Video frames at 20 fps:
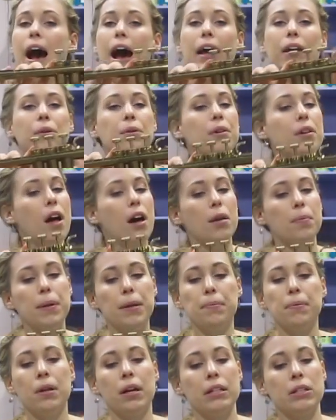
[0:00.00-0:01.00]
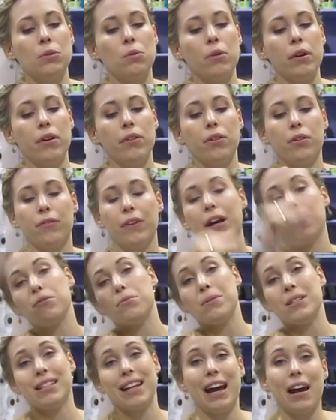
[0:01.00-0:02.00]
I know a lot of people like to oil their valves
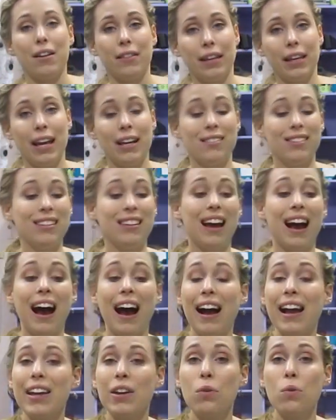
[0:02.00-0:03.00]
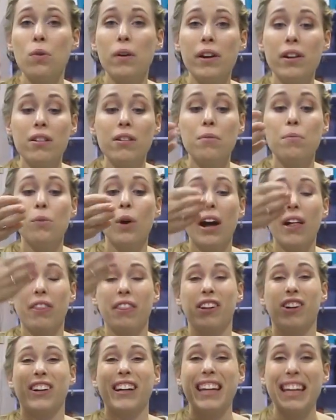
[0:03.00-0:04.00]
when it's out of the casing. I oil them while
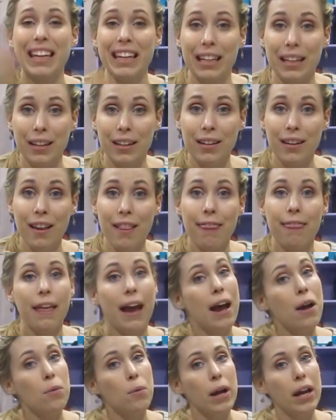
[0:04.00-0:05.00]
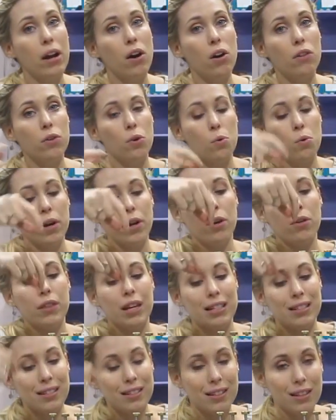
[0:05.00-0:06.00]
they're in. That way all the oil
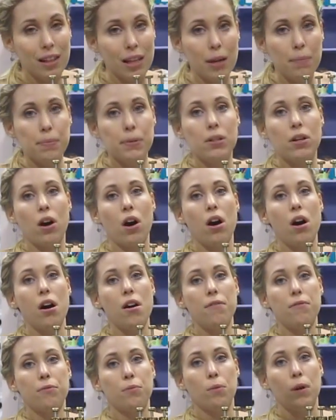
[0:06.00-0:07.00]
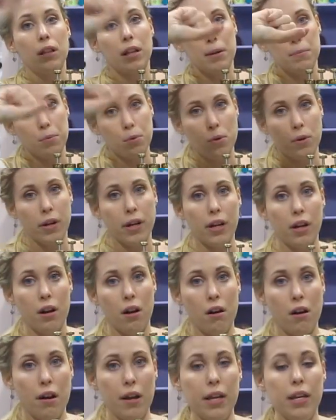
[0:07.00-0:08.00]
that slips off while I'm pouring it
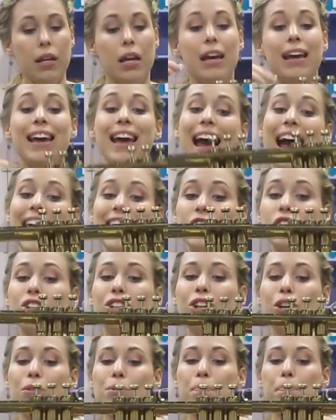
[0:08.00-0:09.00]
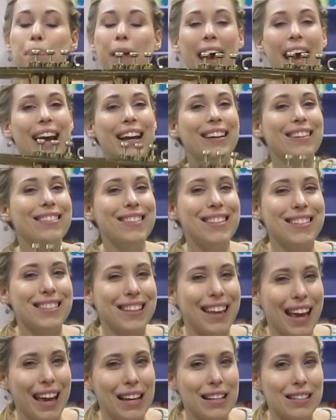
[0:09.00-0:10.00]
on actually goes back in this
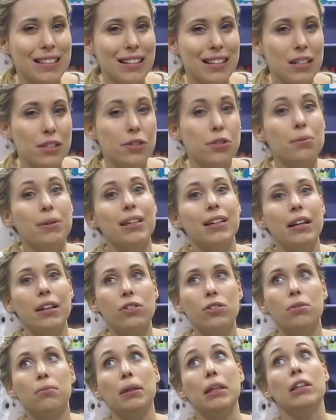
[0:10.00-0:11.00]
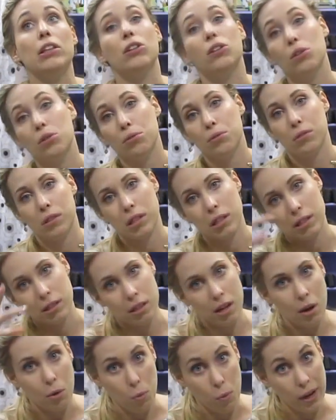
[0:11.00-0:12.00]
casing, so it can actually be used and it's
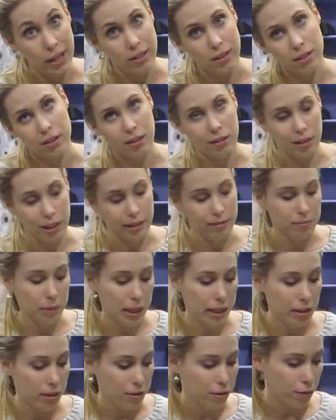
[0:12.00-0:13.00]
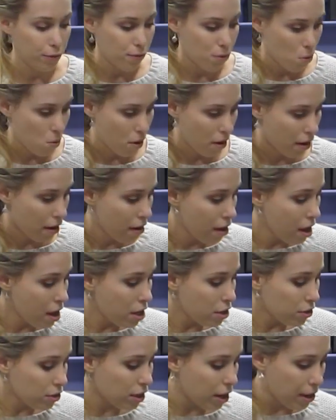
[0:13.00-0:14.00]
not wasted like laying on the floor.
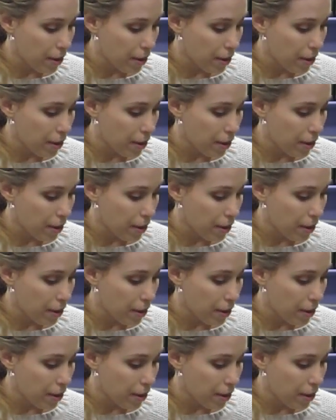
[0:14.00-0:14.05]
So